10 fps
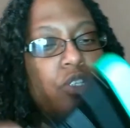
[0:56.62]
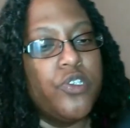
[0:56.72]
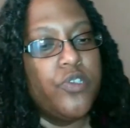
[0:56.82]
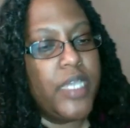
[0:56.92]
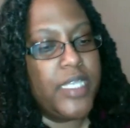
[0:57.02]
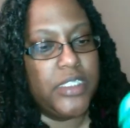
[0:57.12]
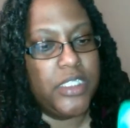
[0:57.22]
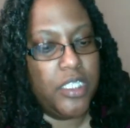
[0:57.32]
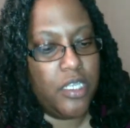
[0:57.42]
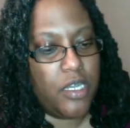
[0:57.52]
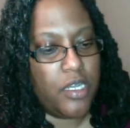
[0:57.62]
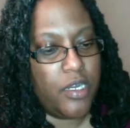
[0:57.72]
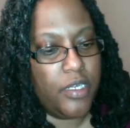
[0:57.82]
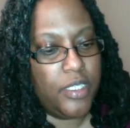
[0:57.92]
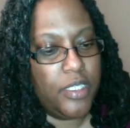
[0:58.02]
new S D
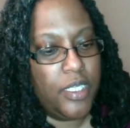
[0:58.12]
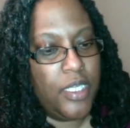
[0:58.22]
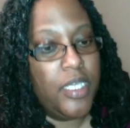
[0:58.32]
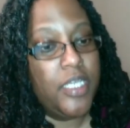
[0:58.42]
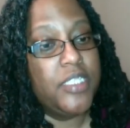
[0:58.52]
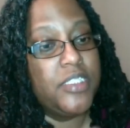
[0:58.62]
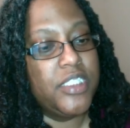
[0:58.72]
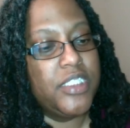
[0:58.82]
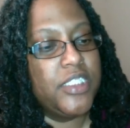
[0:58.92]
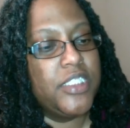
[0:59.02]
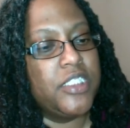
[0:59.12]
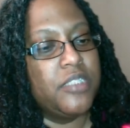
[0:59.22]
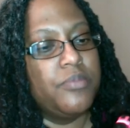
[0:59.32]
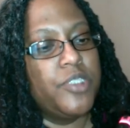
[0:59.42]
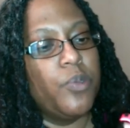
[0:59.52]
card into the
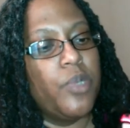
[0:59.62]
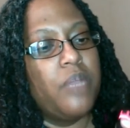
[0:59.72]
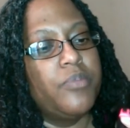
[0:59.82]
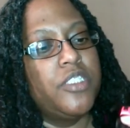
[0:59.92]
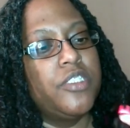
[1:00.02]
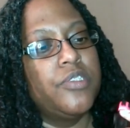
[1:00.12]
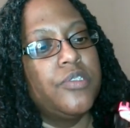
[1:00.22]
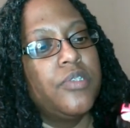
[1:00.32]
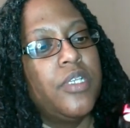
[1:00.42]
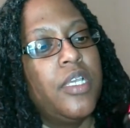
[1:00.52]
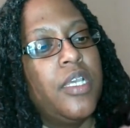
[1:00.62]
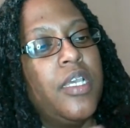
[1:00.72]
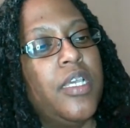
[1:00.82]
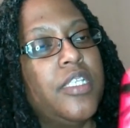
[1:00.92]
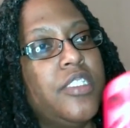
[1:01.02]
system. So what I'm going to do
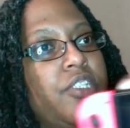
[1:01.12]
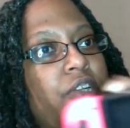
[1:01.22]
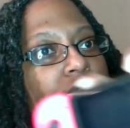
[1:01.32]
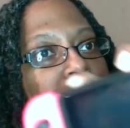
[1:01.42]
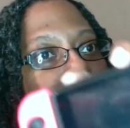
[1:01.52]
is turn the